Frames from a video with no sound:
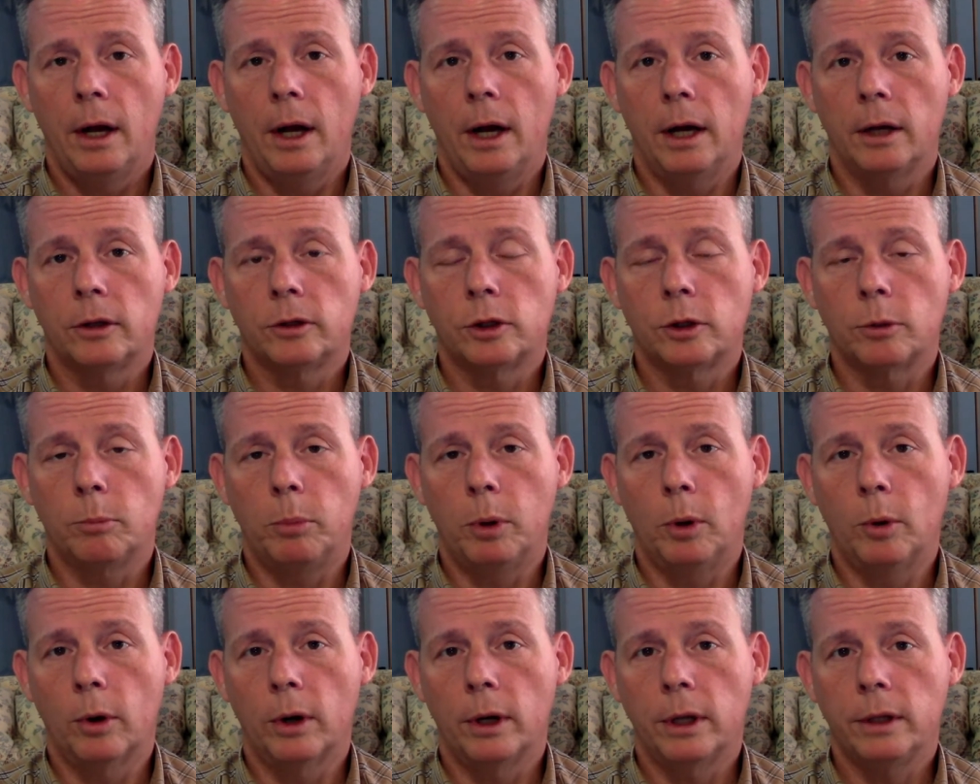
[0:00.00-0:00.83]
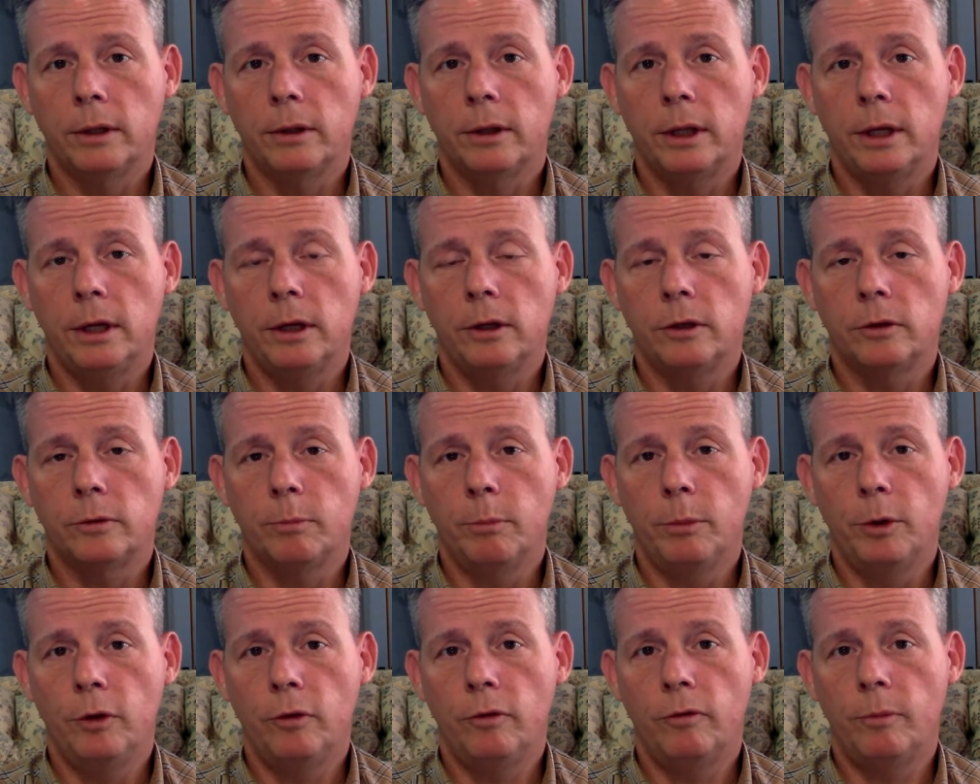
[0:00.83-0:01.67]
supporting these
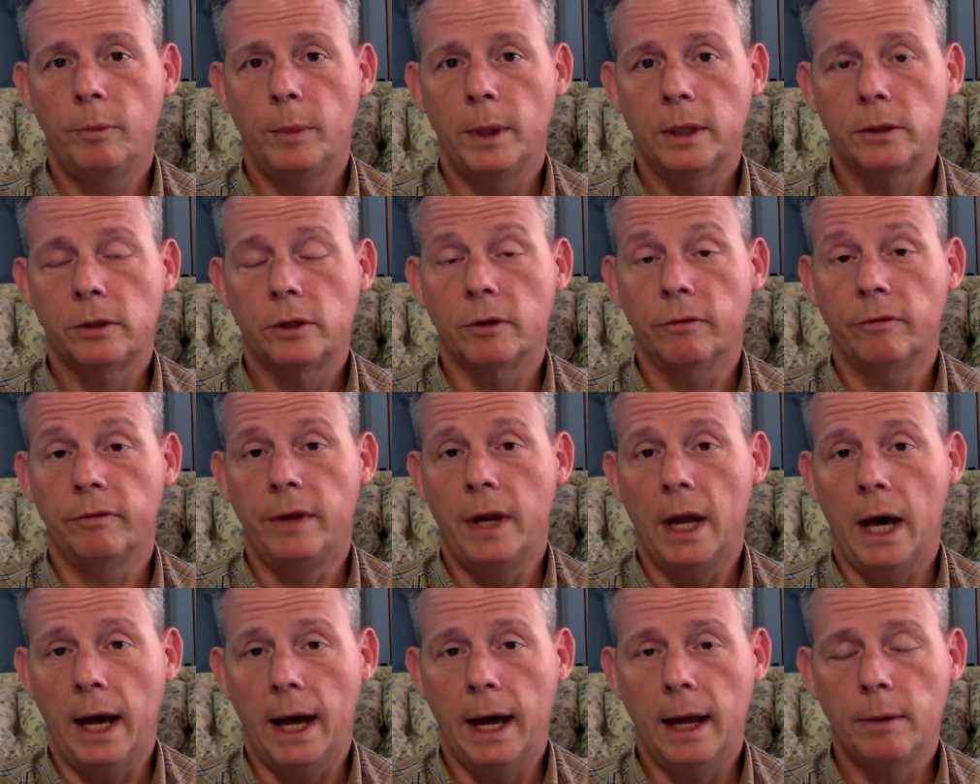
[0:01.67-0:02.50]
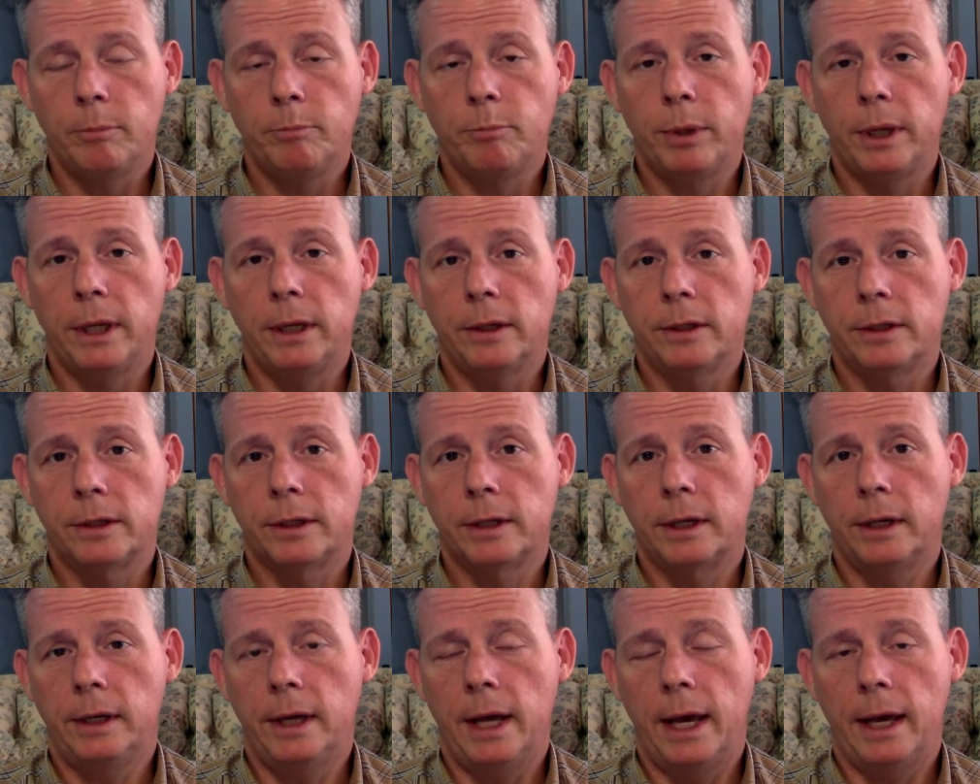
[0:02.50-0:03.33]
movements of non-peace
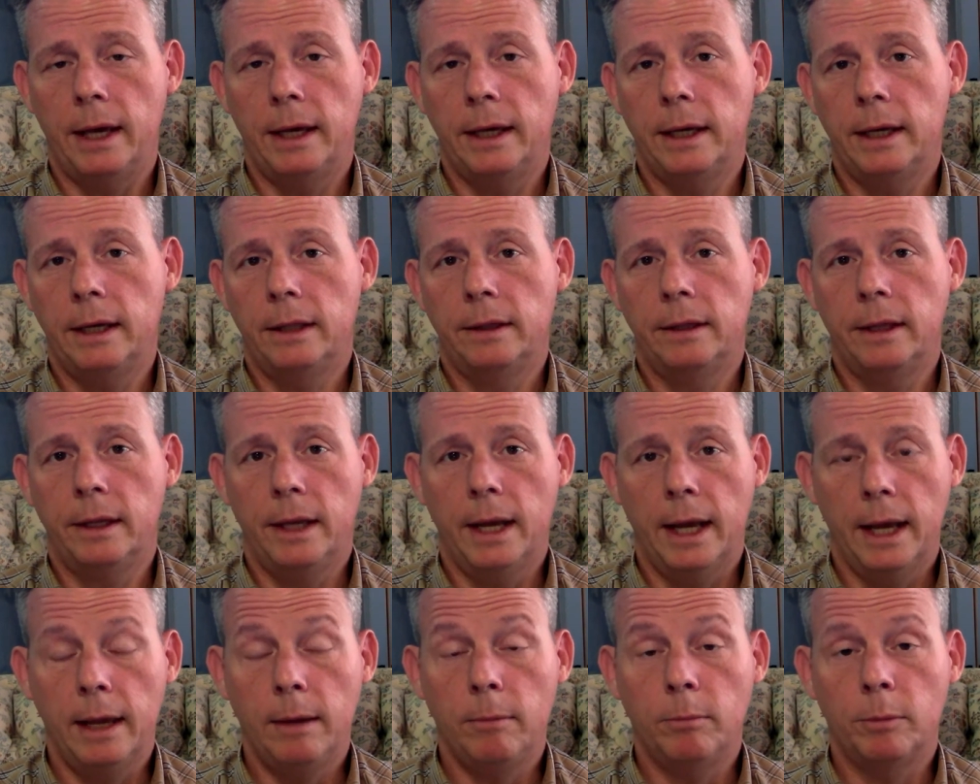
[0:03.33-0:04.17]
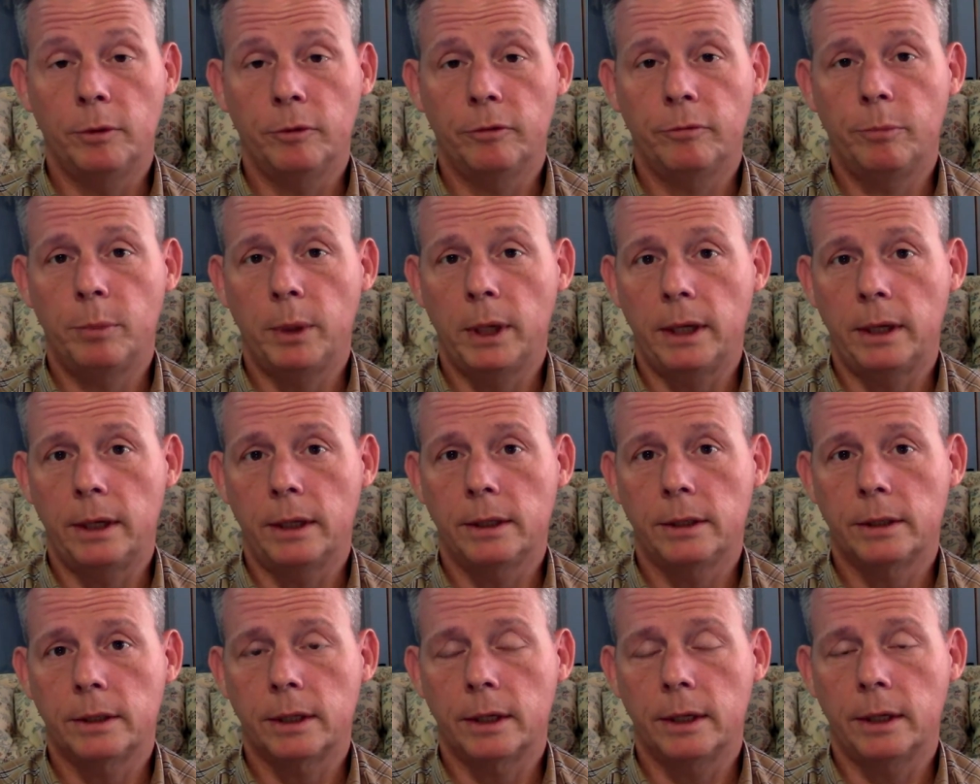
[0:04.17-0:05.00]
today in the name of
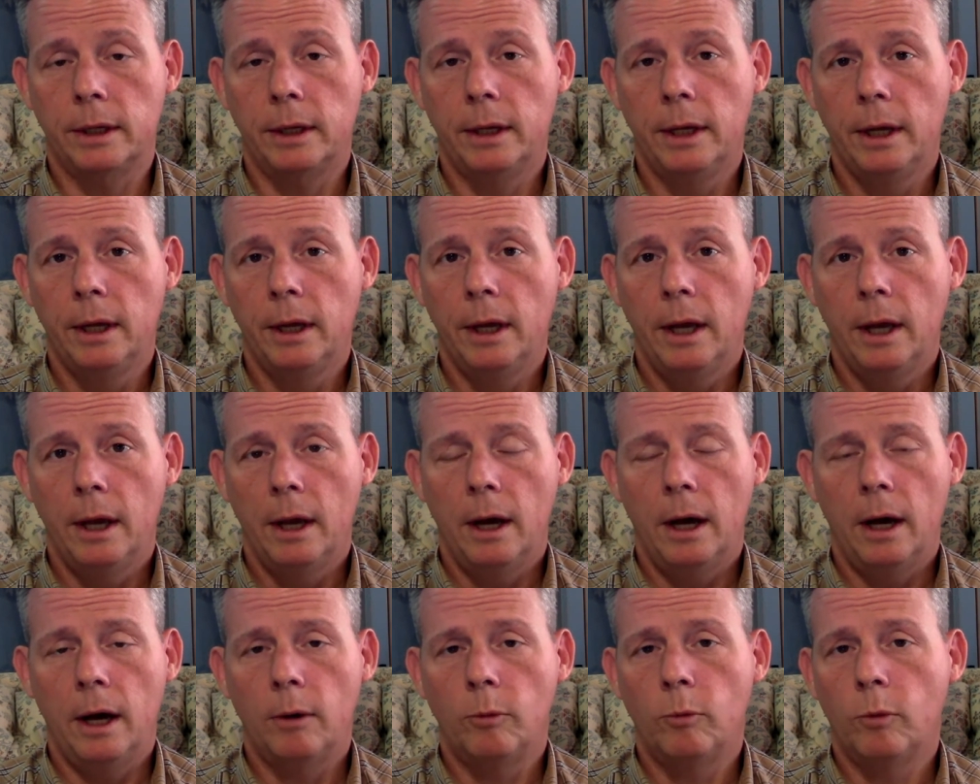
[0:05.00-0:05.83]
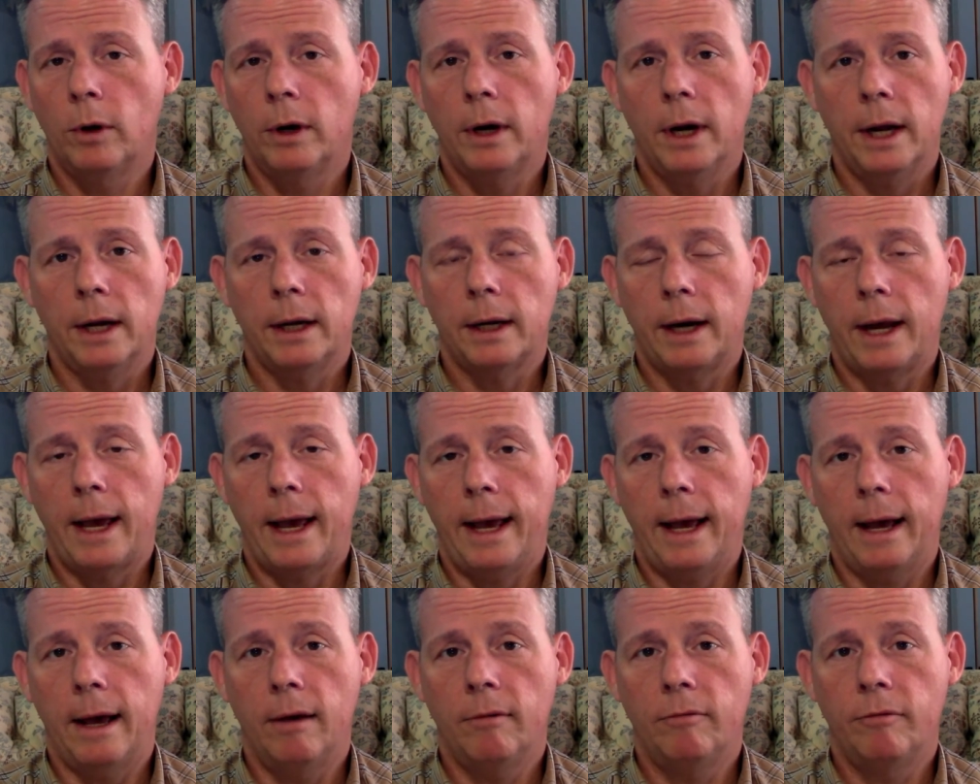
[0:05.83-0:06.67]
peace. And we're not going to
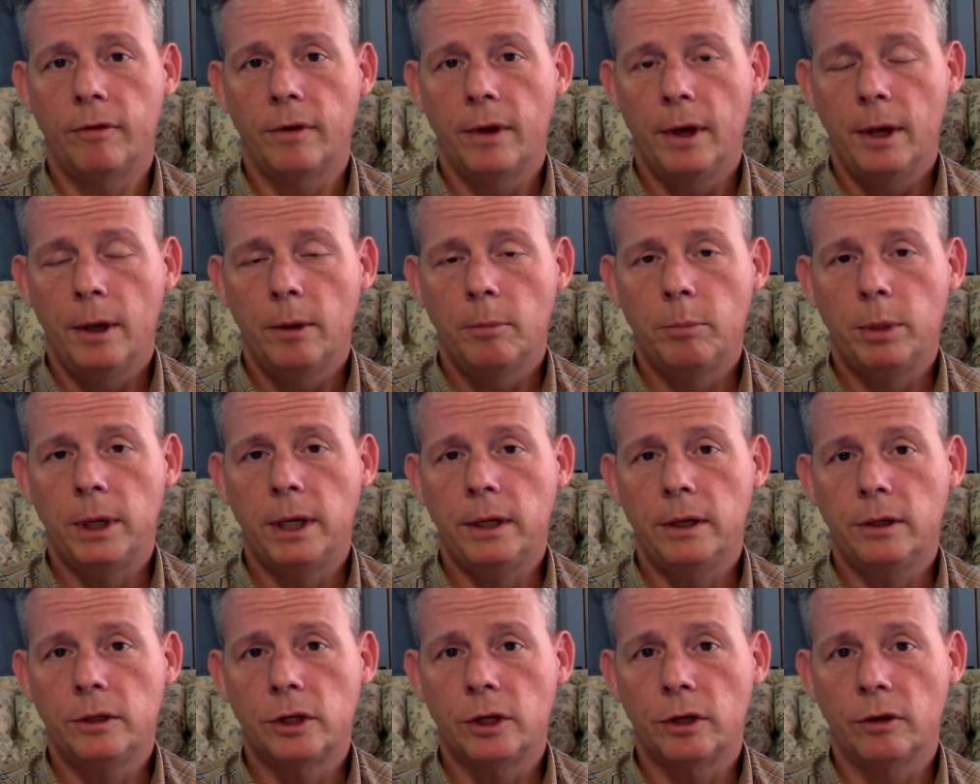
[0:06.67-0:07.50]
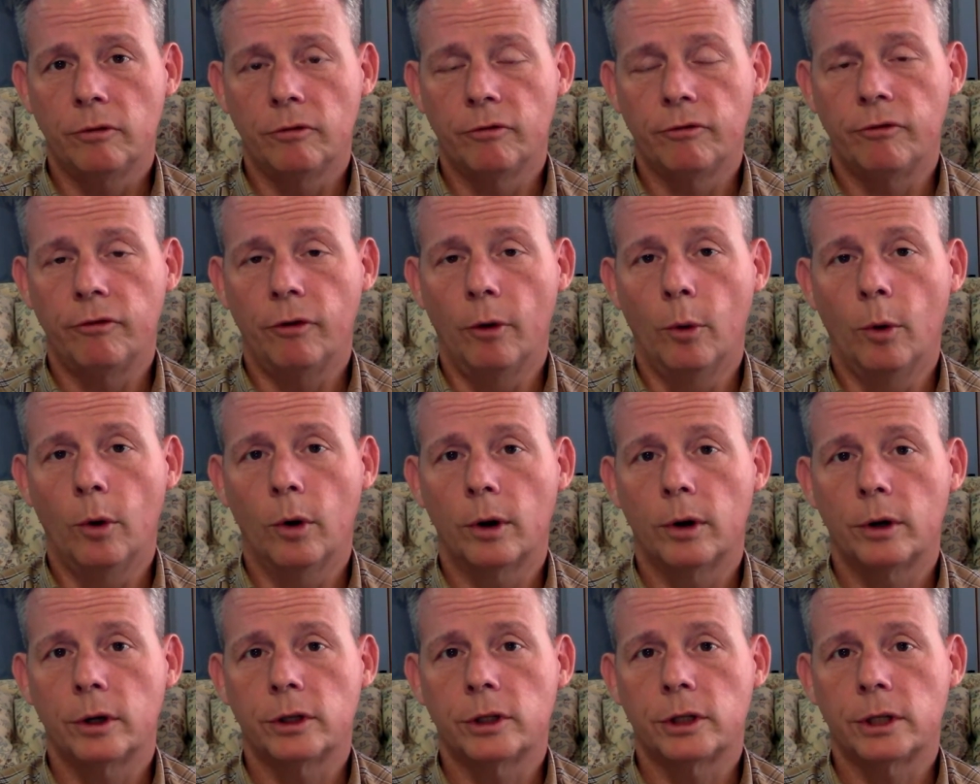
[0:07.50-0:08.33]
have peace
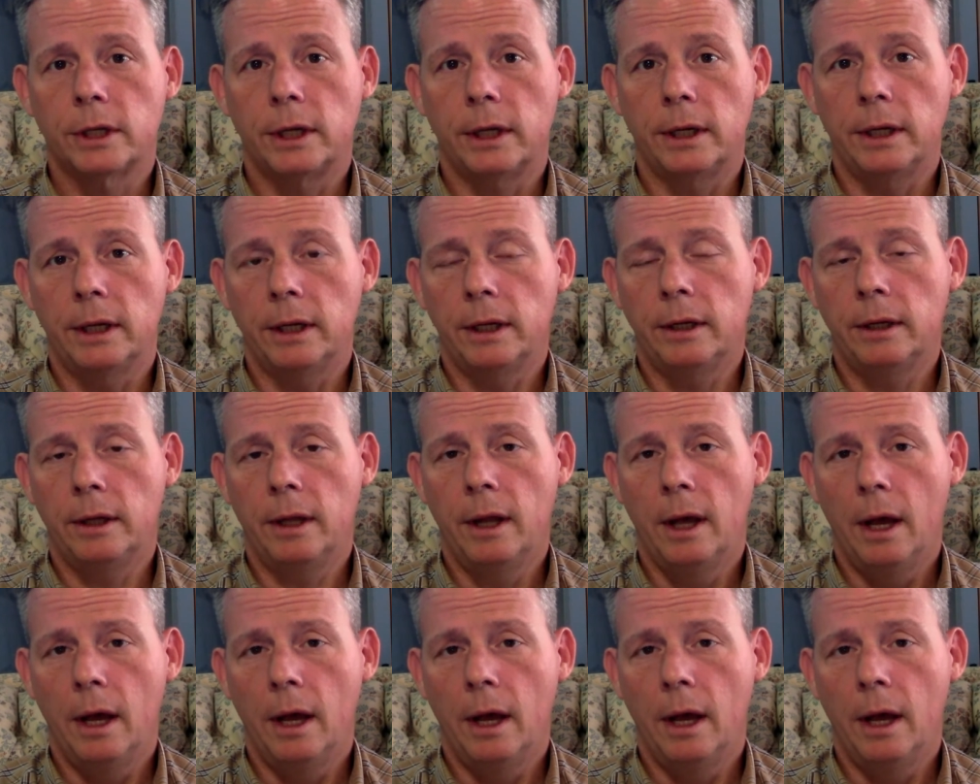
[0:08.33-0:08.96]
enforced and